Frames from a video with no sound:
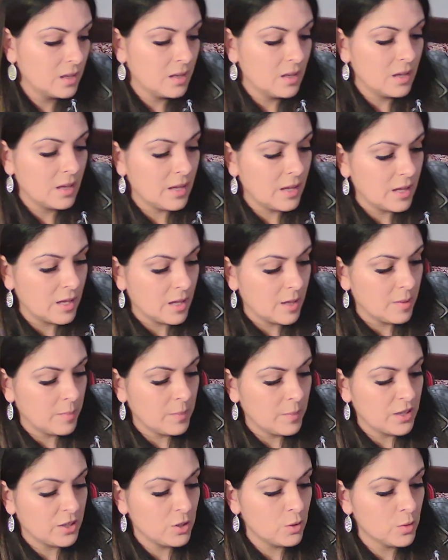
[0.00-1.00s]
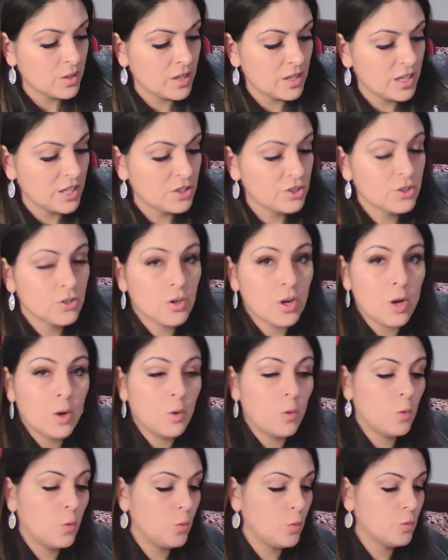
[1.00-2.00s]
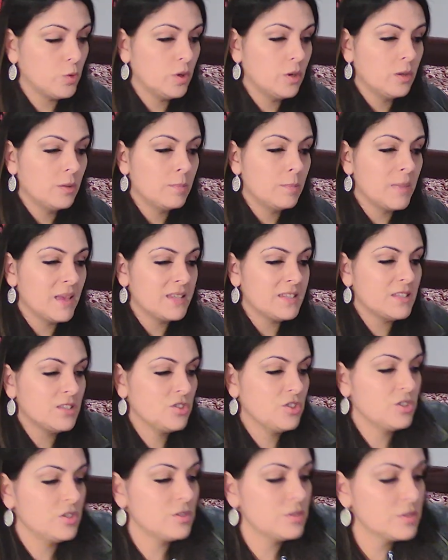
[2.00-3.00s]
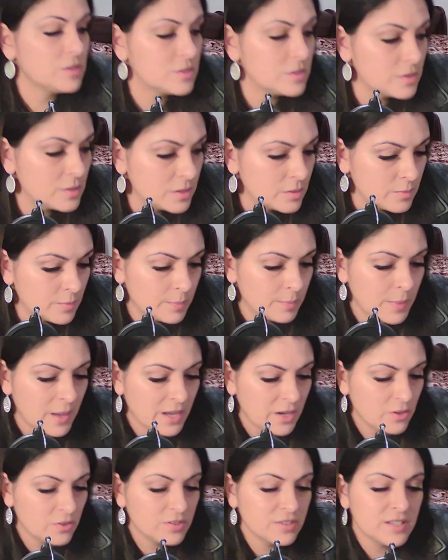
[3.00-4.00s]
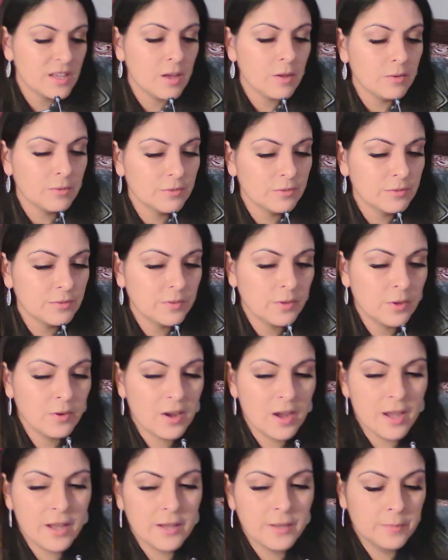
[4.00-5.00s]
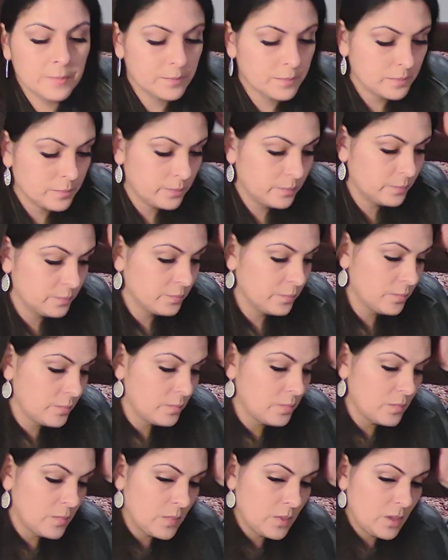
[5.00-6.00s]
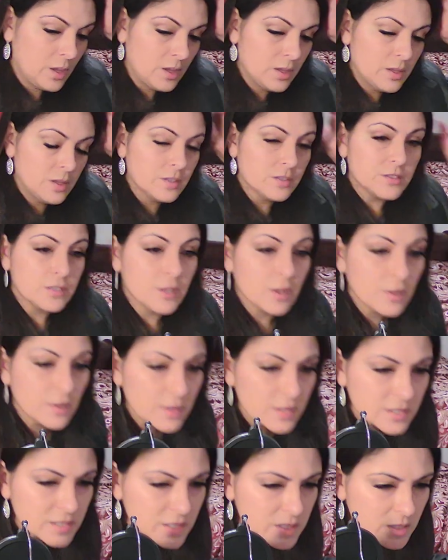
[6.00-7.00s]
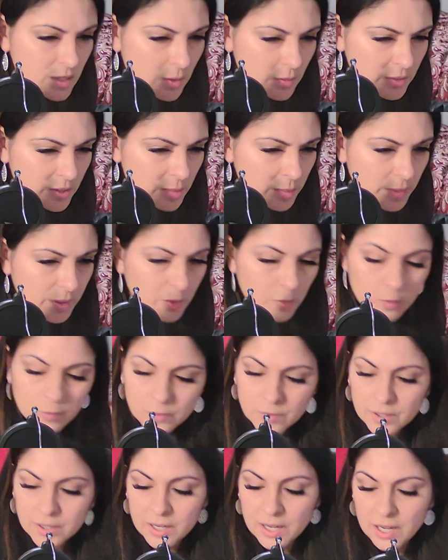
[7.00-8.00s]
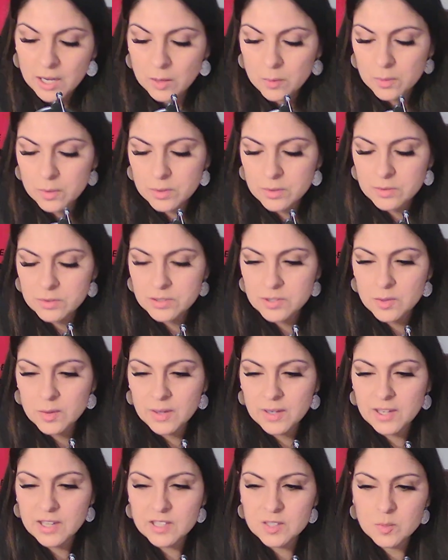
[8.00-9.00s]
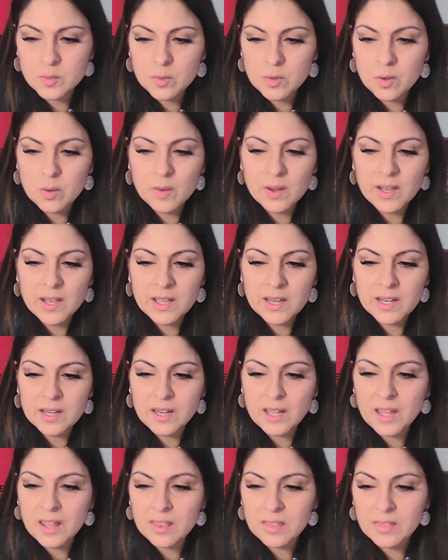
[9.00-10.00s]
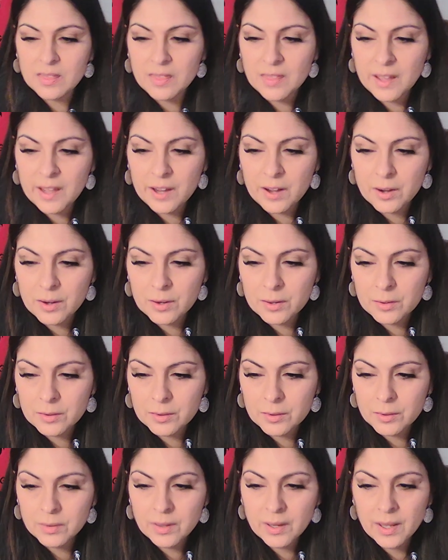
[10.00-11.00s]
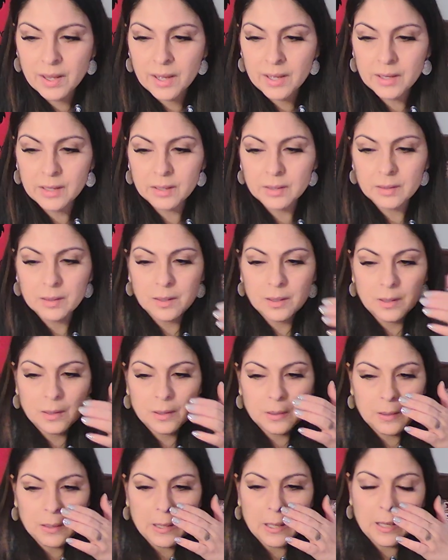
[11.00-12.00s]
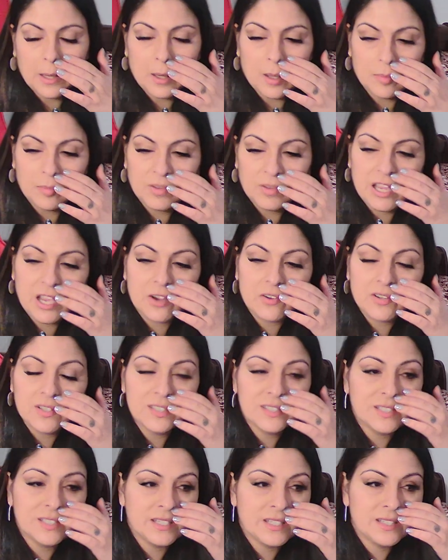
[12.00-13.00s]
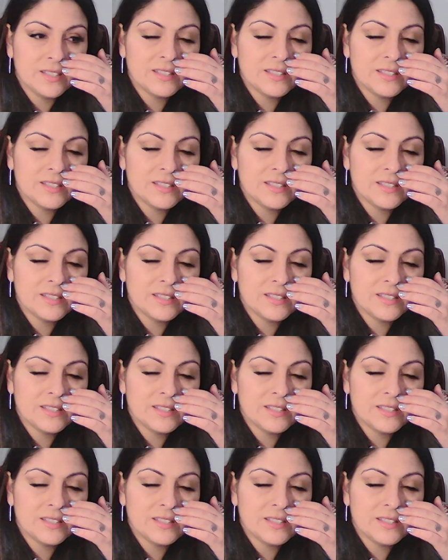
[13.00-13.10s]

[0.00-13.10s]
And you can get your own messages by yourself, all right? So this has already been over an hour, so I guess we'll go ahead and end there, okay? Guaranteed